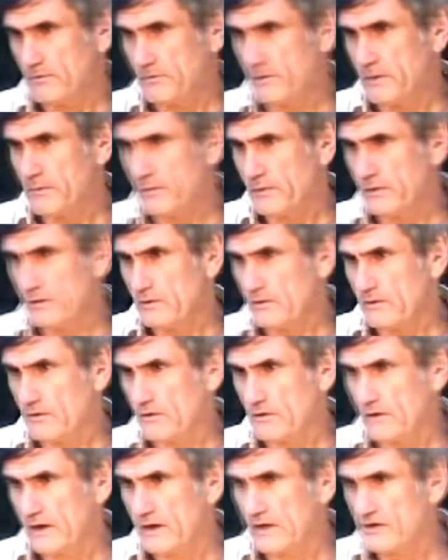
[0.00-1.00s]
people
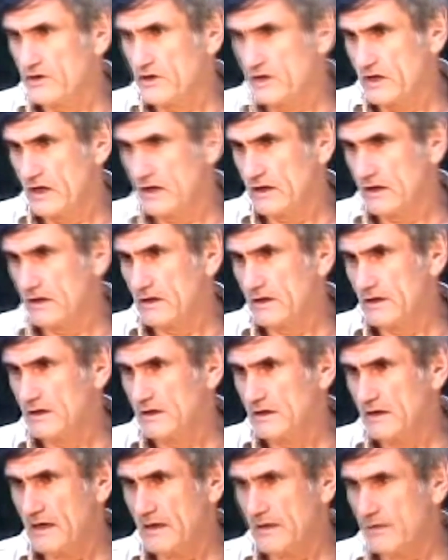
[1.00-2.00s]
educated in
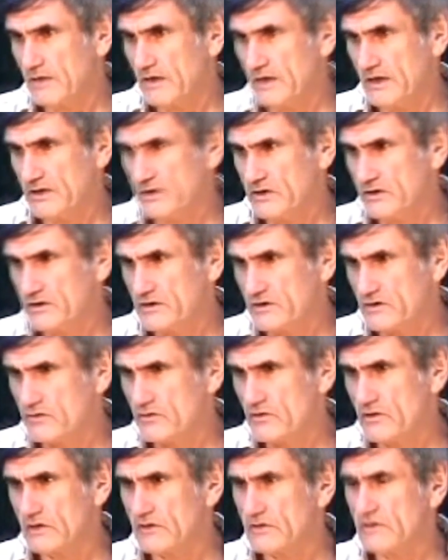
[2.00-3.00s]
a domination
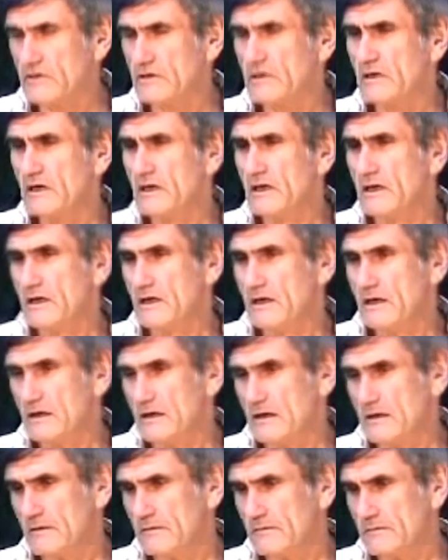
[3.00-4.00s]
structure,
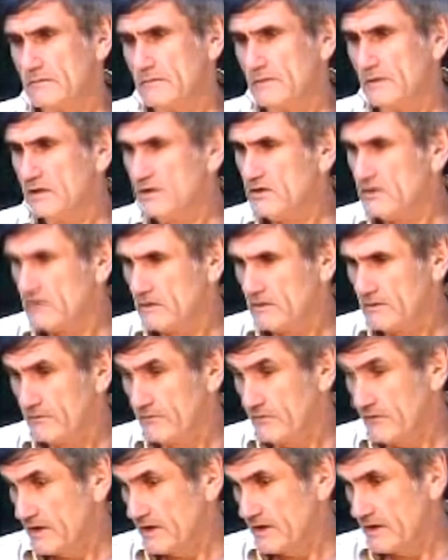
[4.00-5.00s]
much
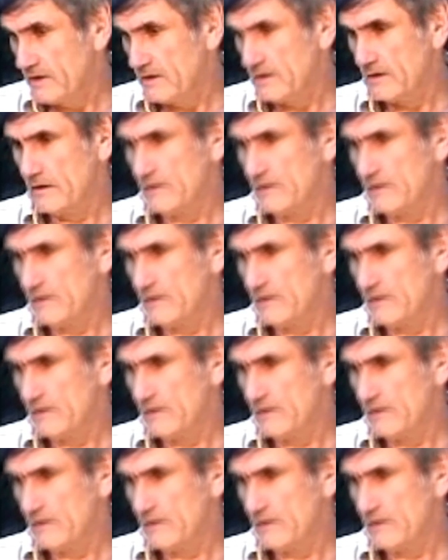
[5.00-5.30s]
of the